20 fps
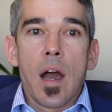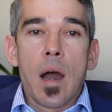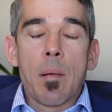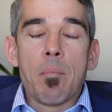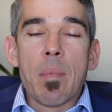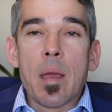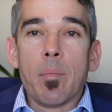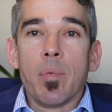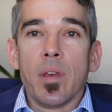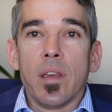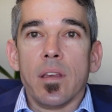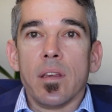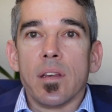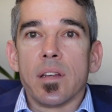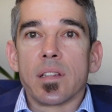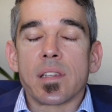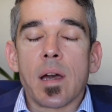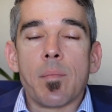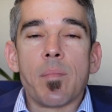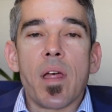Maybe
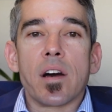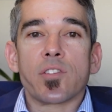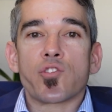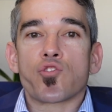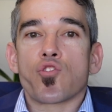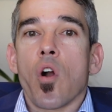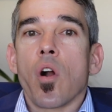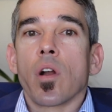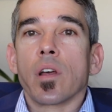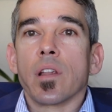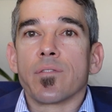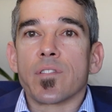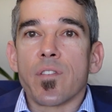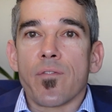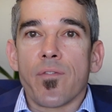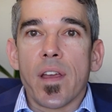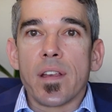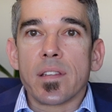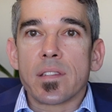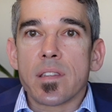it's I'm not strong enough to
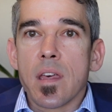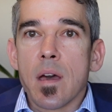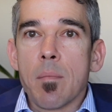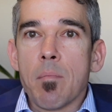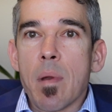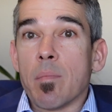face them.